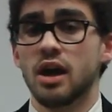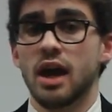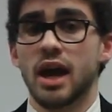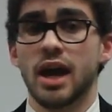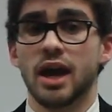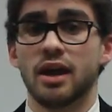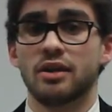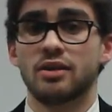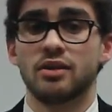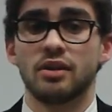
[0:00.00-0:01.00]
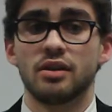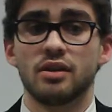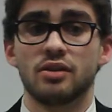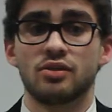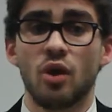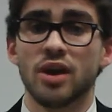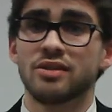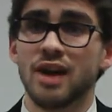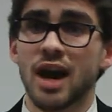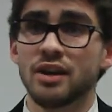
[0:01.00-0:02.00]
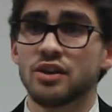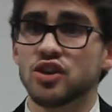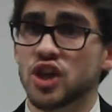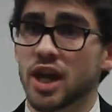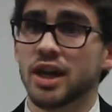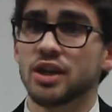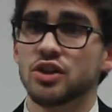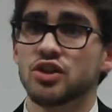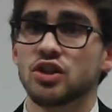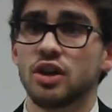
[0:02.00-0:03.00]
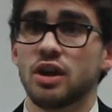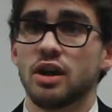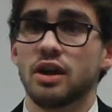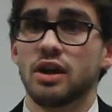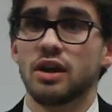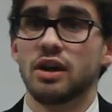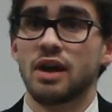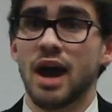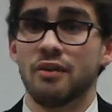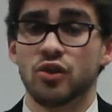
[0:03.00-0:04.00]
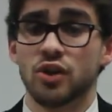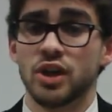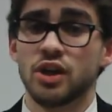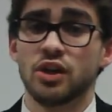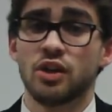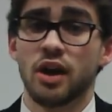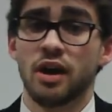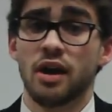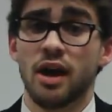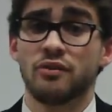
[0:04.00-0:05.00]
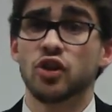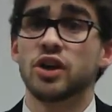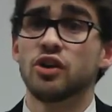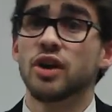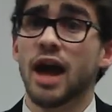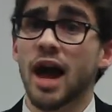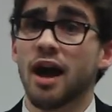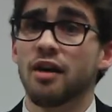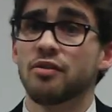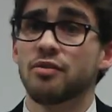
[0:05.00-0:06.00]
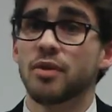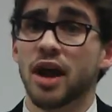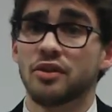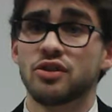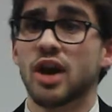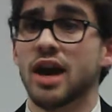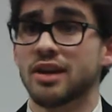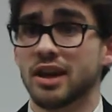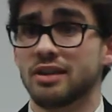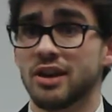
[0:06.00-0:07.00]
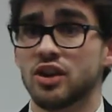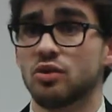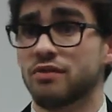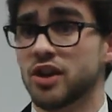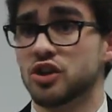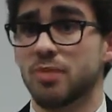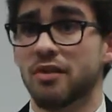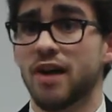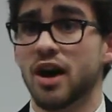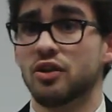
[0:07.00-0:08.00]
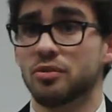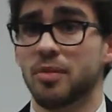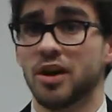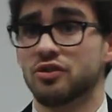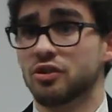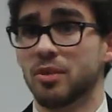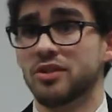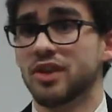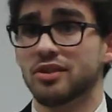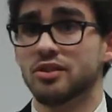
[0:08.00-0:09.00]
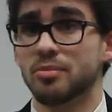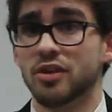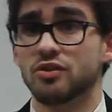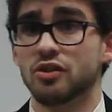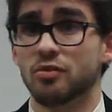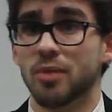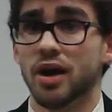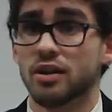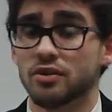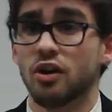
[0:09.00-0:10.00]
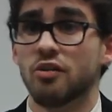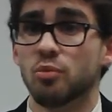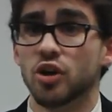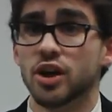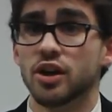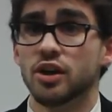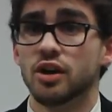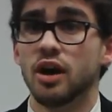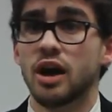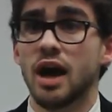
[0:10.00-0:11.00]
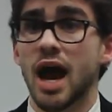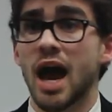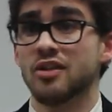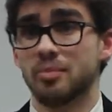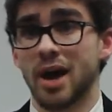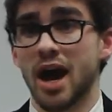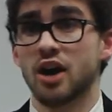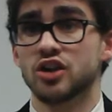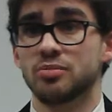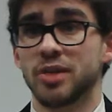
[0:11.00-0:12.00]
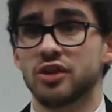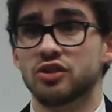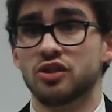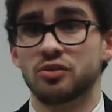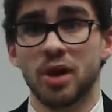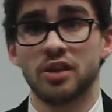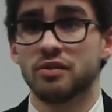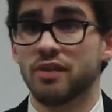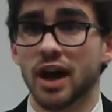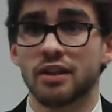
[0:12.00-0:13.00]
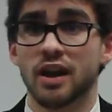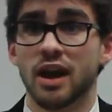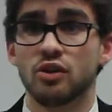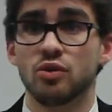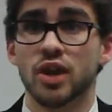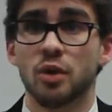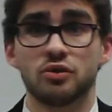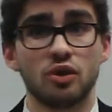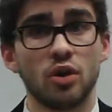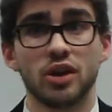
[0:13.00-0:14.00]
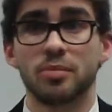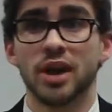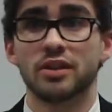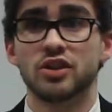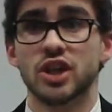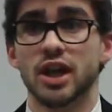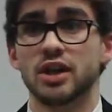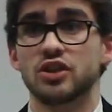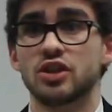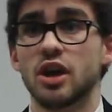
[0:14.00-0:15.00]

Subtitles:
And so I decided to change after a year and a half, and I still had to continue and finish my final semester, my second semester of my sophomore year, as a biology major, despite the fact that I knew that I was going to make the change.